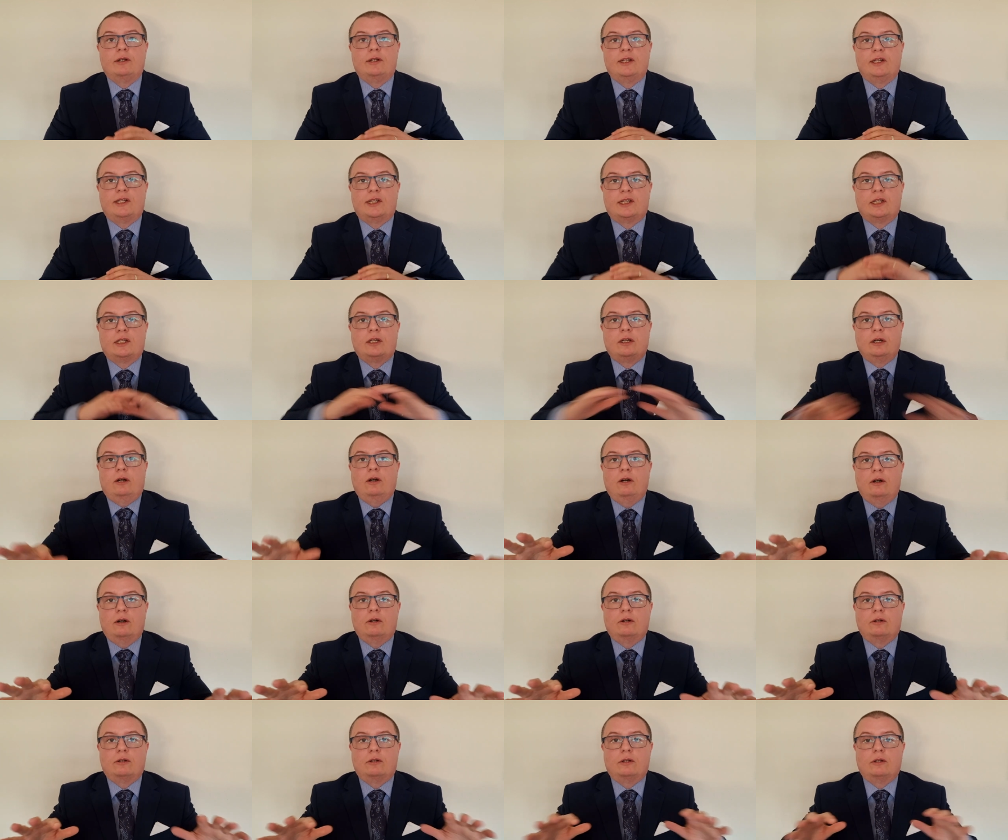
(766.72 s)

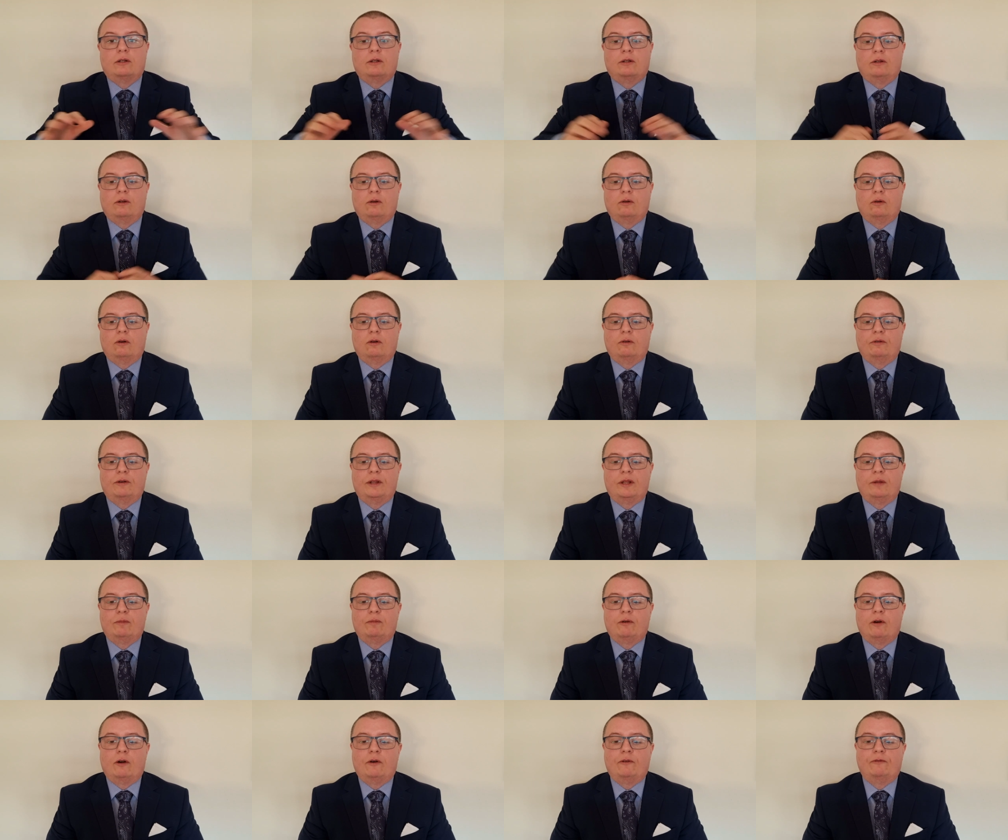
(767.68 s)
discard the law and
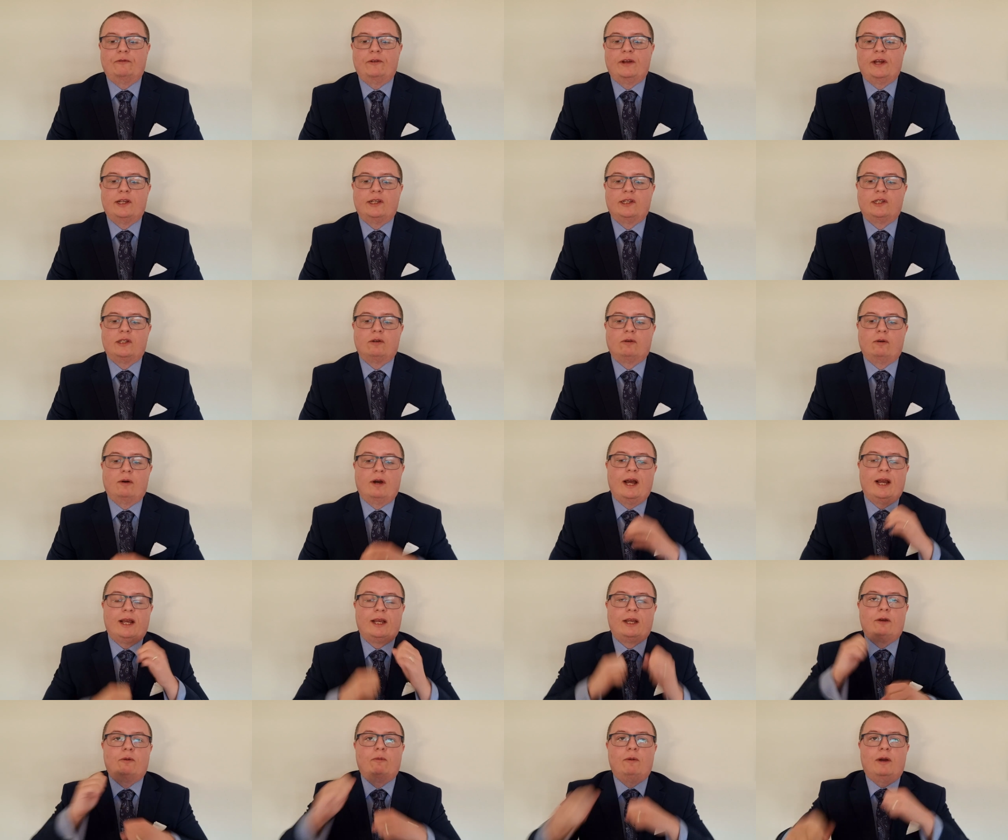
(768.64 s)
the prophets or
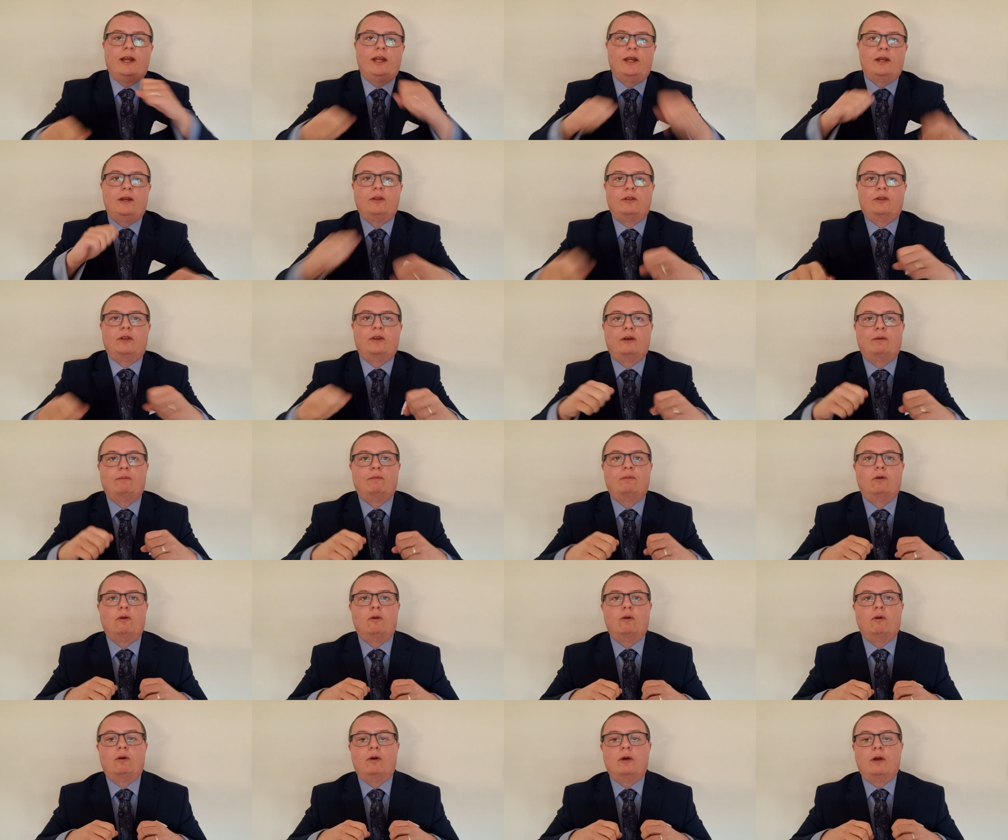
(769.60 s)
hack away at them
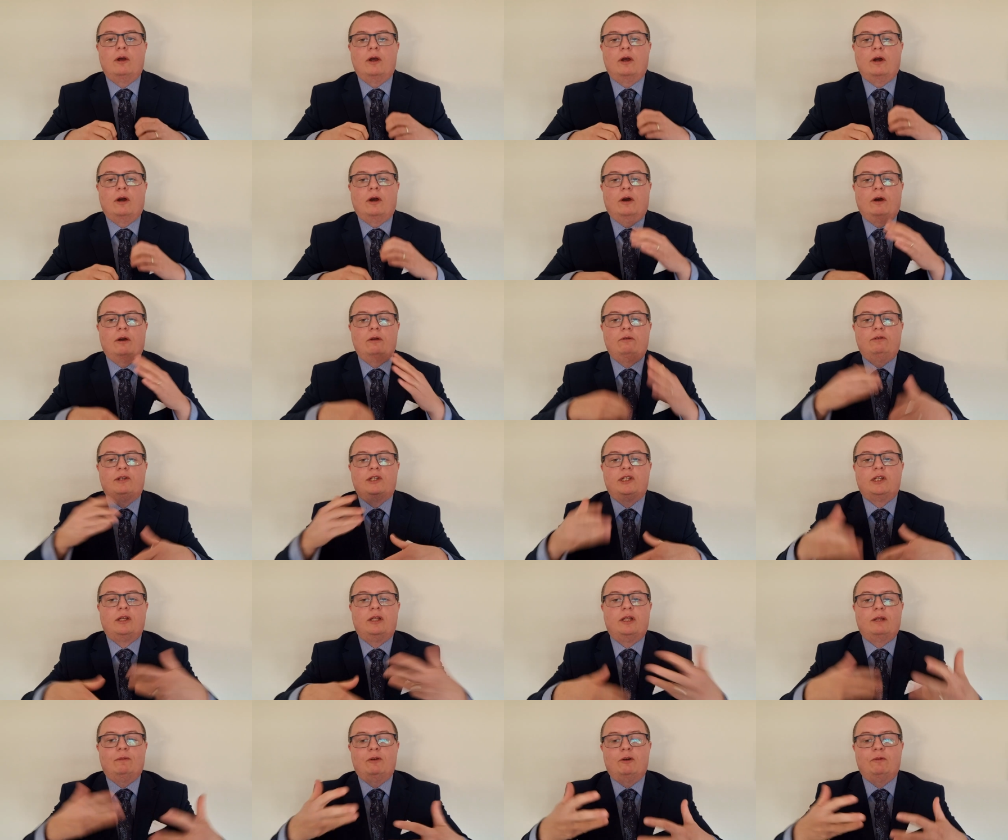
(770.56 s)
or
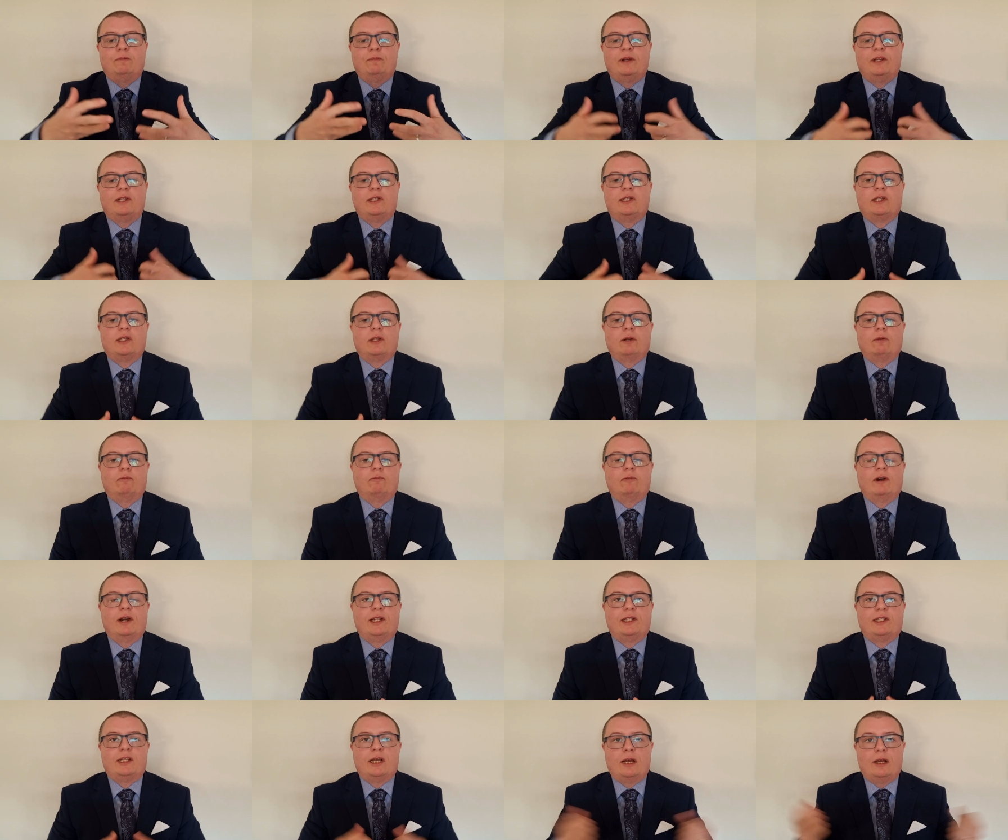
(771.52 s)
loosen them up in some
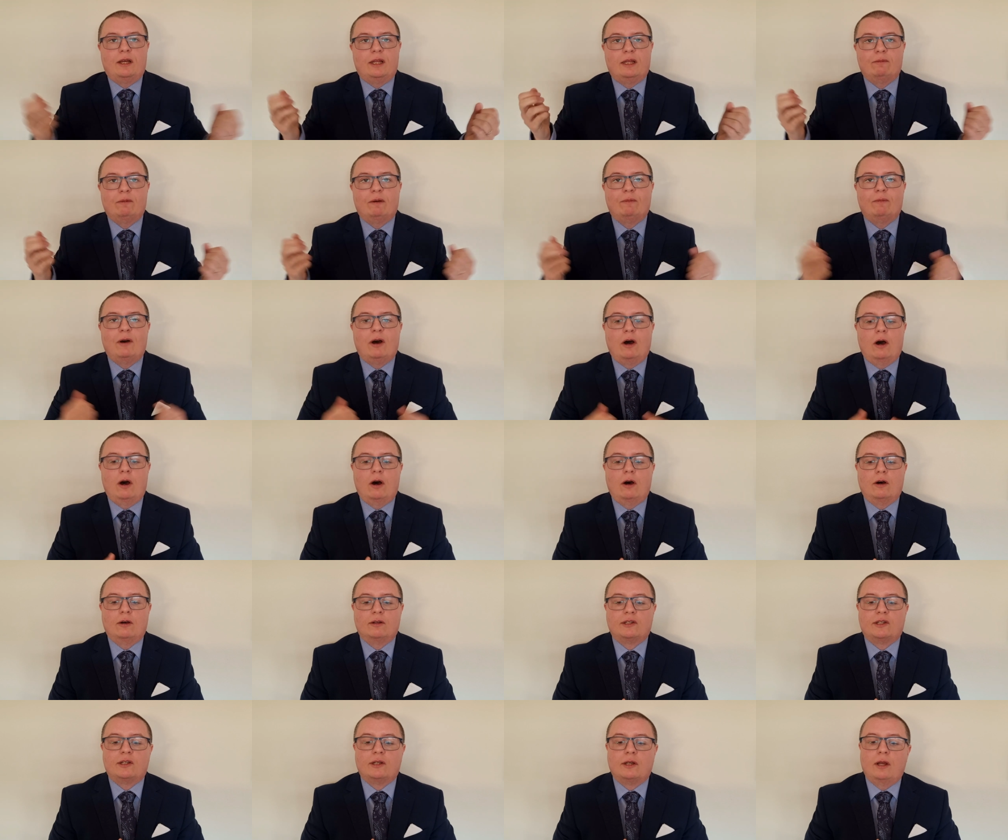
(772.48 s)
way, tear them
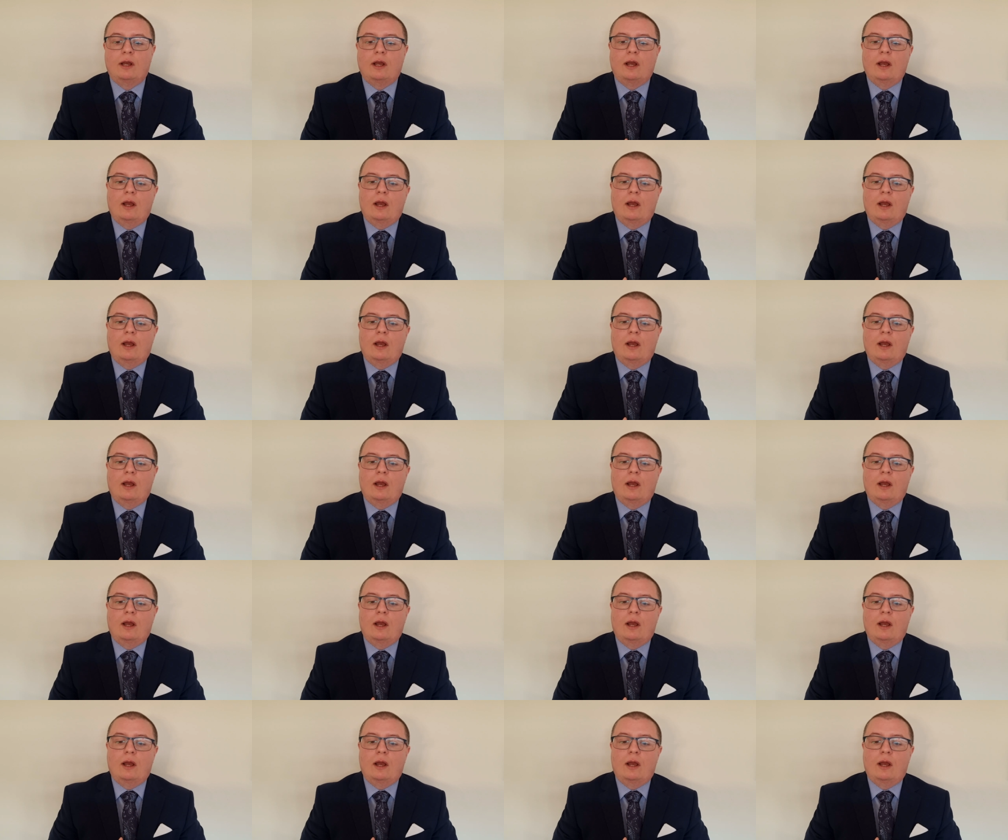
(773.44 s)
apart,